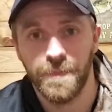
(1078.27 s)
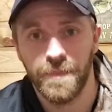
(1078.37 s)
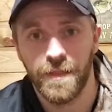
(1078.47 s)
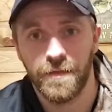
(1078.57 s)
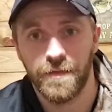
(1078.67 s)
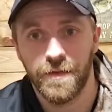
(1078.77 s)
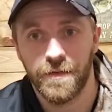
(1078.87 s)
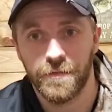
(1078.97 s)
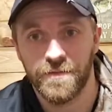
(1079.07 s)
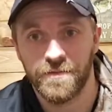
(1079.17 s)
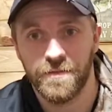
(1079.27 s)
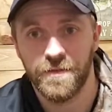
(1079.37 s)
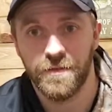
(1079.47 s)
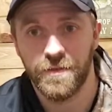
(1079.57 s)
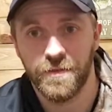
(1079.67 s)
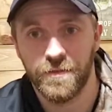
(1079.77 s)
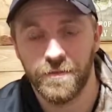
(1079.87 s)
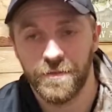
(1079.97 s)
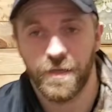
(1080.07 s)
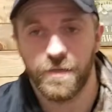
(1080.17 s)
Then the rest of the year he couldn't
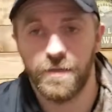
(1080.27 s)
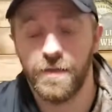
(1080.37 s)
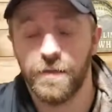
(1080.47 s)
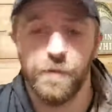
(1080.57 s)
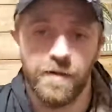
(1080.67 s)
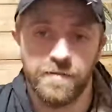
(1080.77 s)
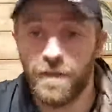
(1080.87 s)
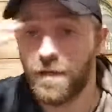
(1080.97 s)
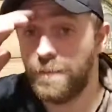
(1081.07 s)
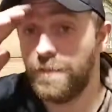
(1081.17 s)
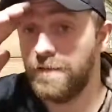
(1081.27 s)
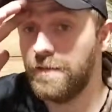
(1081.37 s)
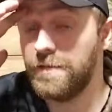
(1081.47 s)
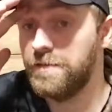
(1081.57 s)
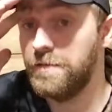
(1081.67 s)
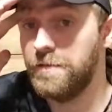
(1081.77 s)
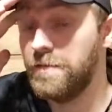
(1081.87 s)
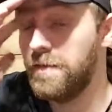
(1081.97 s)
do that again. Well, it was a lot of the play calling too.